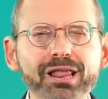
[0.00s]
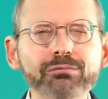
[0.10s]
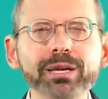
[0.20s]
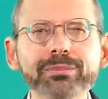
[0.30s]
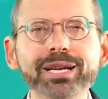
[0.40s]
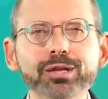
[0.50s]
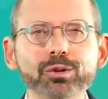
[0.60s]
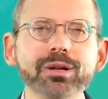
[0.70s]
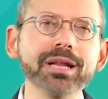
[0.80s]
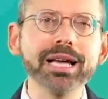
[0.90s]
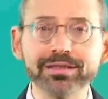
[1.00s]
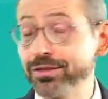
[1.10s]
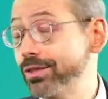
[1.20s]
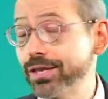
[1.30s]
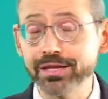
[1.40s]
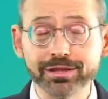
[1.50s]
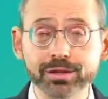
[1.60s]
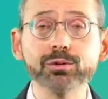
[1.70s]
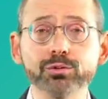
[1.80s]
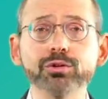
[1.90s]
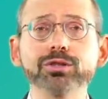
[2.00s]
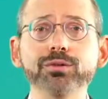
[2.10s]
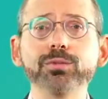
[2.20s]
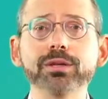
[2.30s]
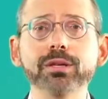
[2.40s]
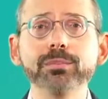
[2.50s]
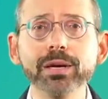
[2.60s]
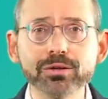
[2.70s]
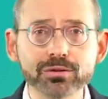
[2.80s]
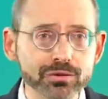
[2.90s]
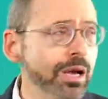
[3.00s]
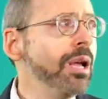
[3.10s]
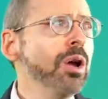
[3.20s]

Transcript: three minutes or less discussing nutrition with their patients.